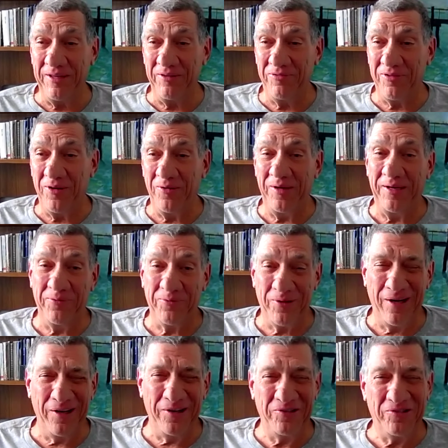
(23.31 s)
they throw in
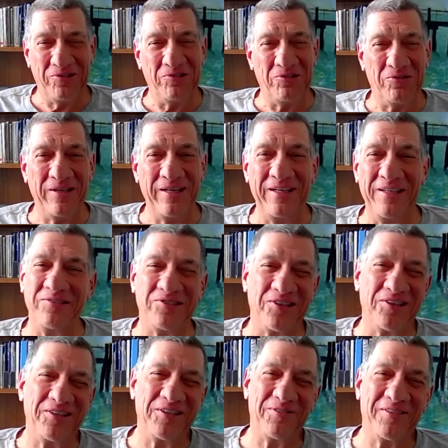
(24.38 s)
reds and greens
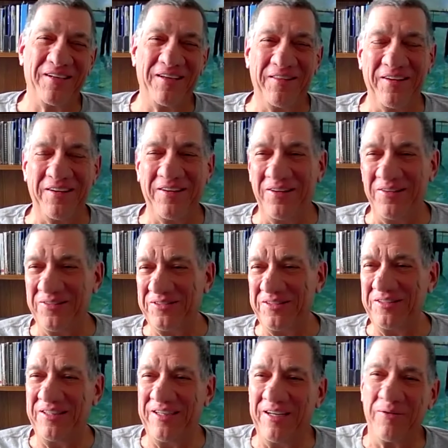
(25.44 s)
on different and the
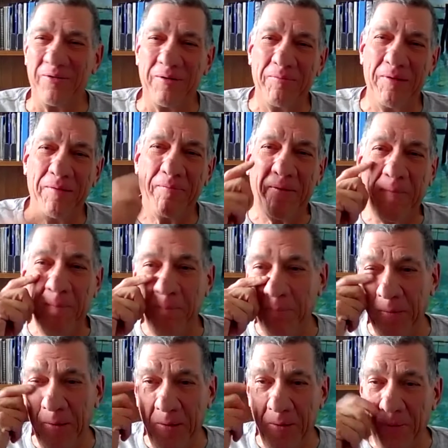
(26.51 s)
colors, and you got to remember
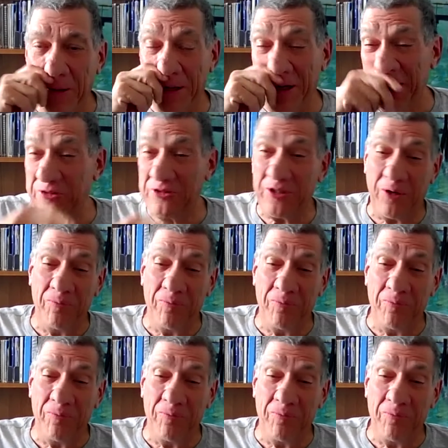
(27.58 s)
what it is.